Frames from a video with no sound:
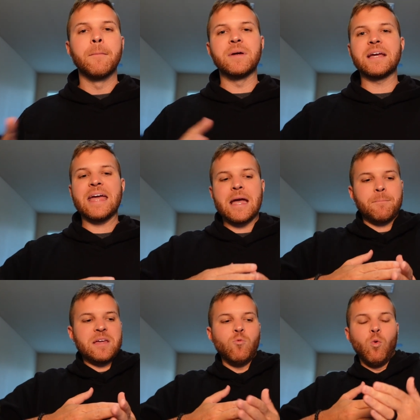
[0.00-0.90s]
But it can't
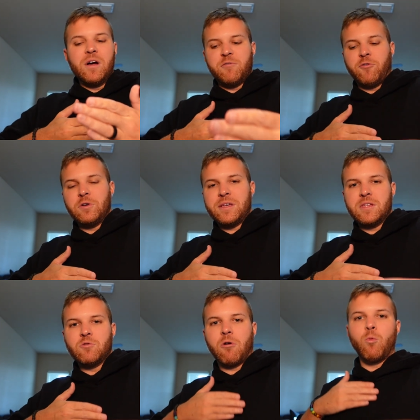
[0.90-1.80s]
be one foot in
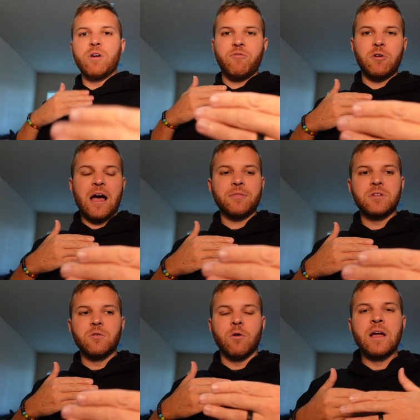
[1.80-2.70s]
the door and one foot out the
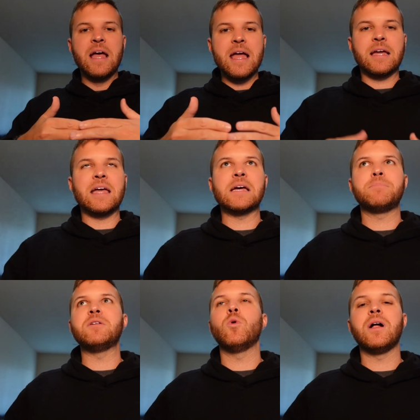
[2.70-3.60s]
door. It can't
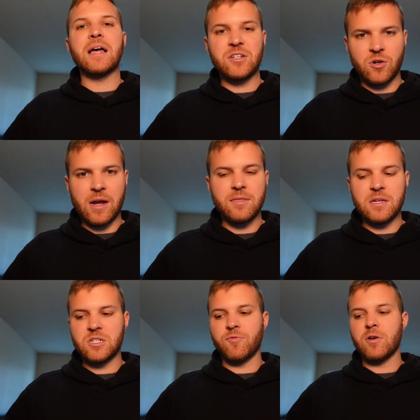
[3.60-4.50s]
be, well, I tried
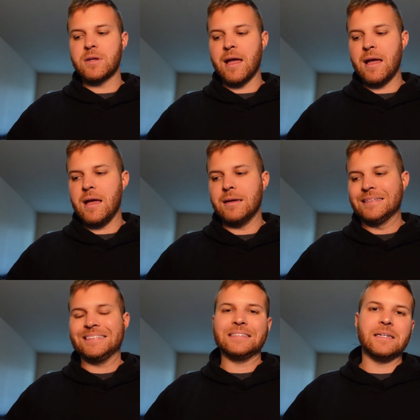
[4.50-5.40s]
this for a day
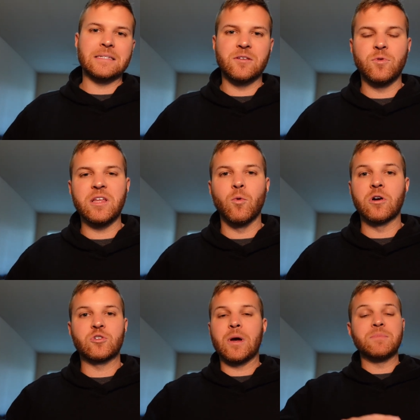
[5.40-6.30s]
and eh, it didn't really
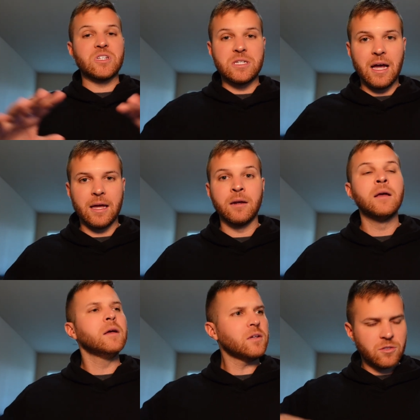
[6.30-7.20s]
work, so I'm just done.
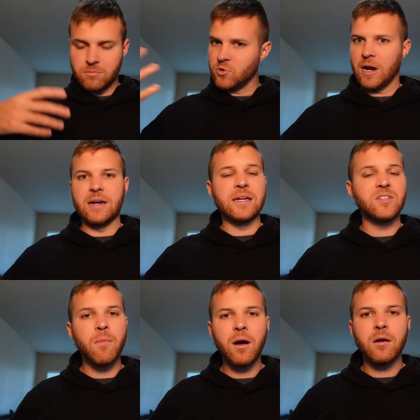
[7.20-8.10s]
But try it again
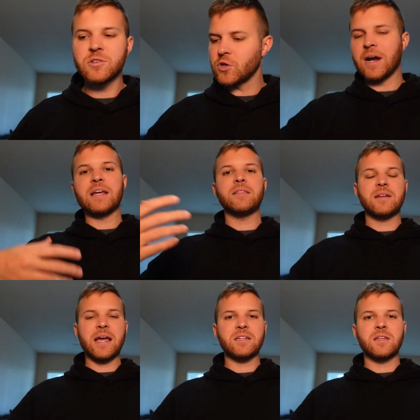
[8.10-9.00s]
tomorrow. Try it again the
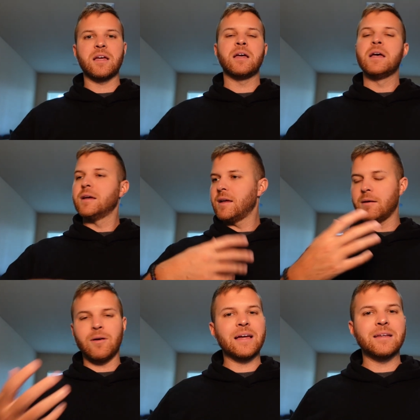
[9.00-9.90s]
next day. Well,
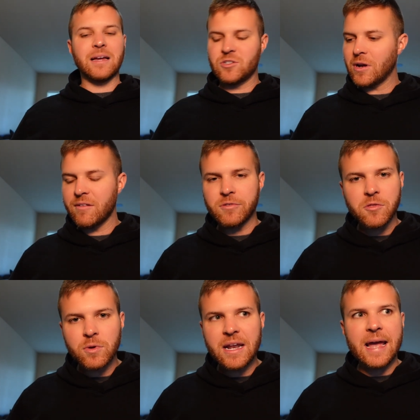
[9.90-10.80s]
oh, I, I tried it for
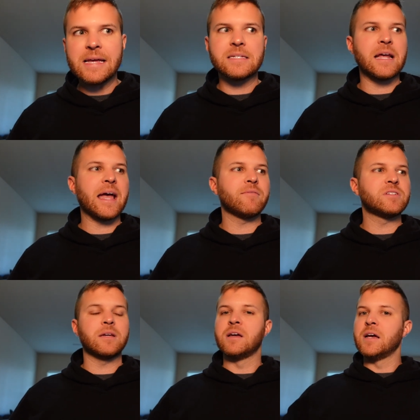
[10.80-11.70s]
three days and I haven't
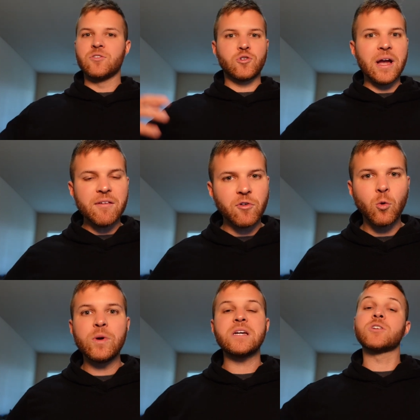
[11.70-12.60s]
said, try it for a
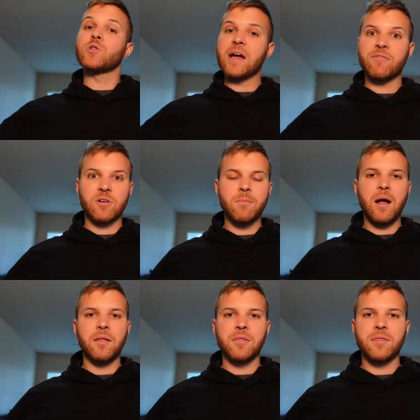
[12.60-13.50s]
week, try it for a
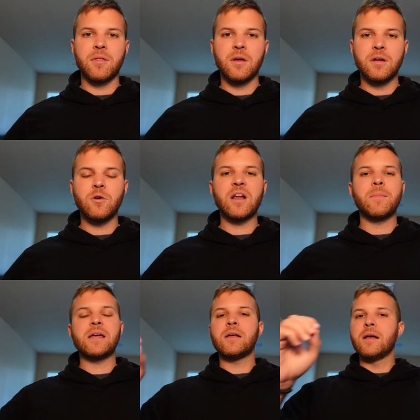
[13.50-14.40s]
month. You know what I
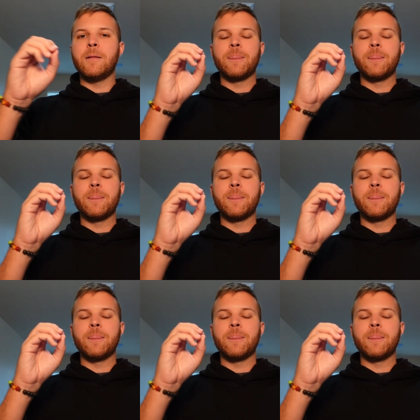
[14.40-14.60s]
mean?